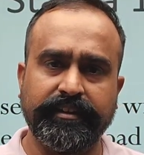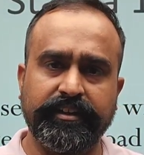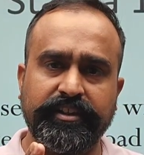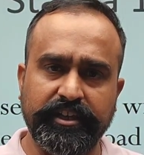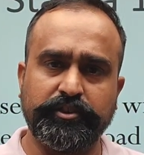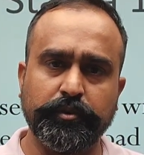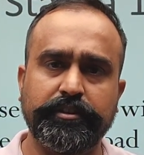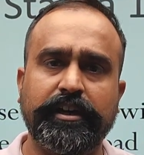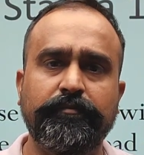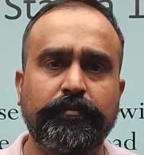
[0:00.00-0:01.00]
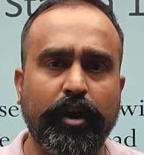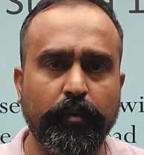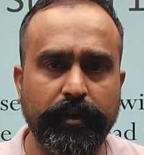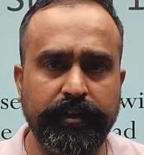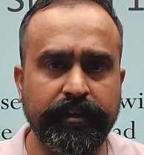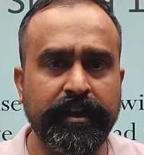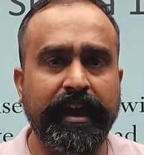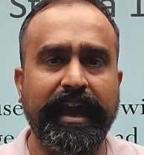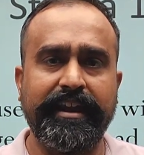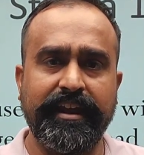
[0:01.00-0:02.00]
that they should come forward
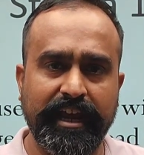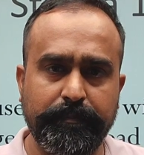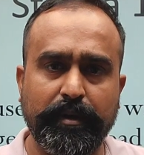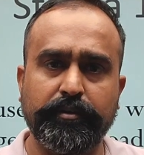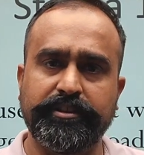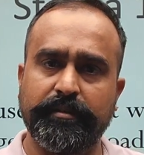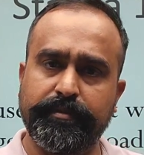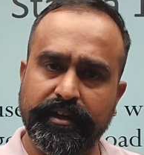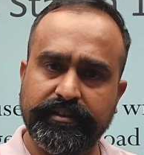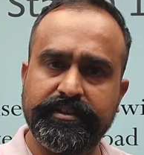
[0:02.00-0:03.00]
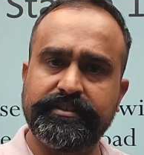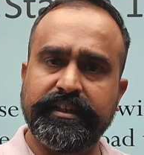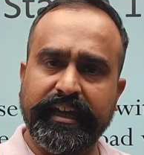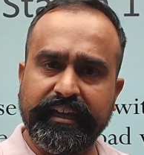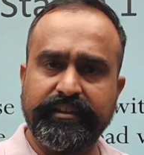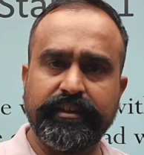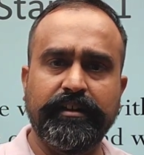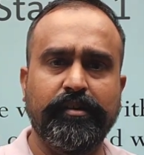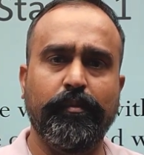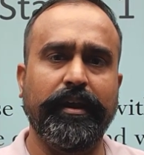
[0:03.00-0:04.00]
and help out their brothers in
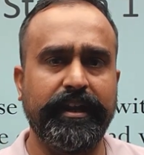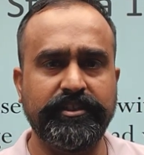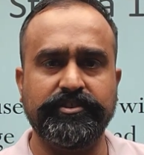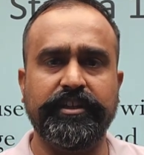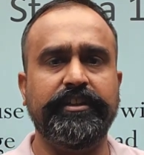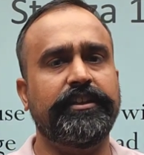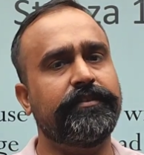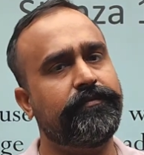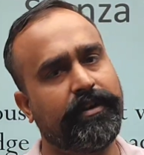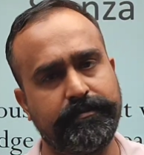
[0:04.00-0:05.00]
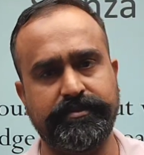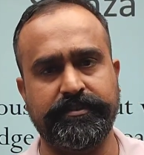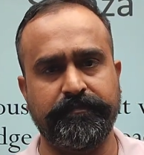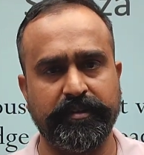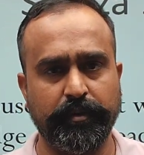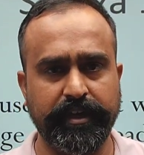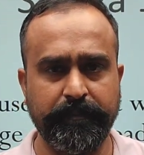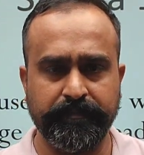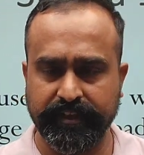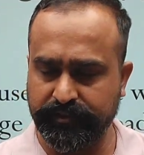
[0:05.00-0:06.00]
the village, in the farms. Okay,
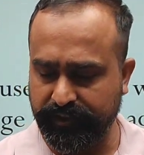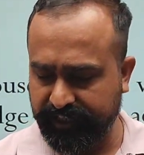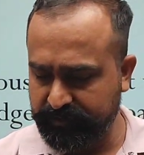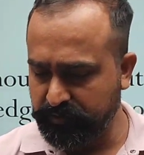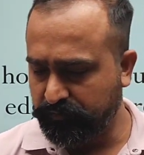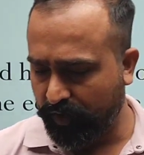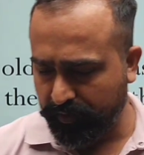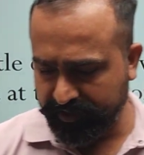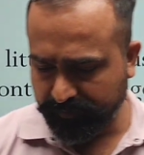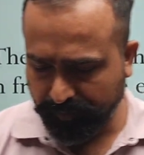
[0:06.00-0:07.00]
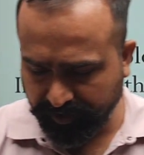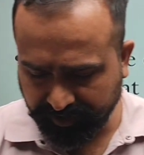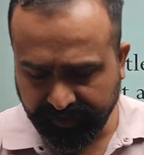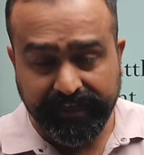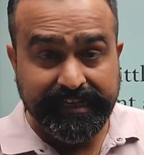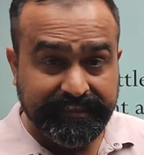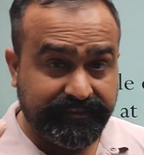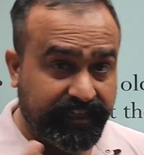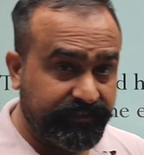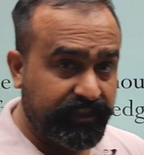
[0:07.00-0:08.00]
so let us move forward in the poetry.
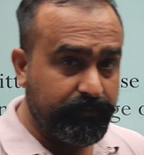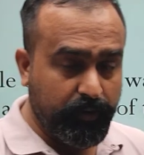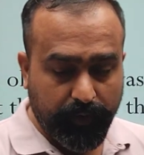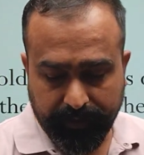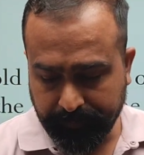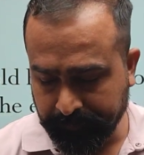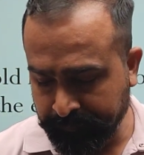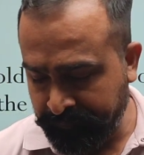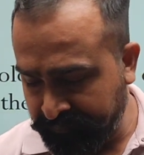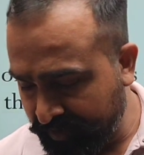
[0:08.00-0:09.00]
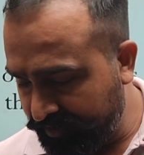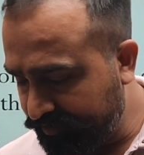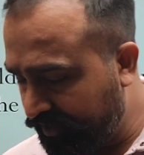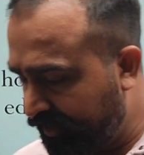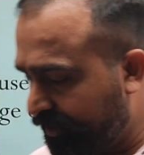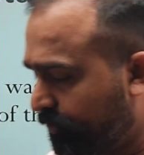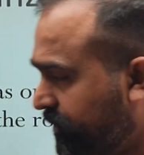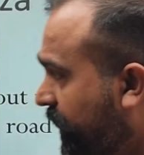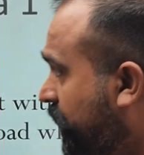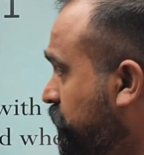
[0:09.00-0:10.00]
Stanza number 1. The little
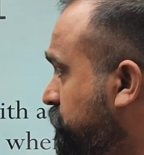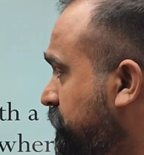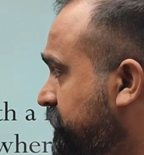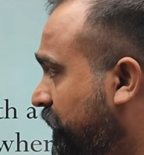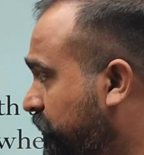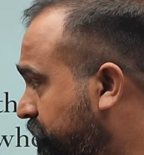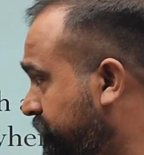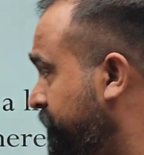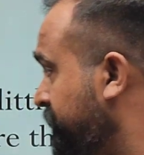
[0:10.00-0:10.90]
old house was out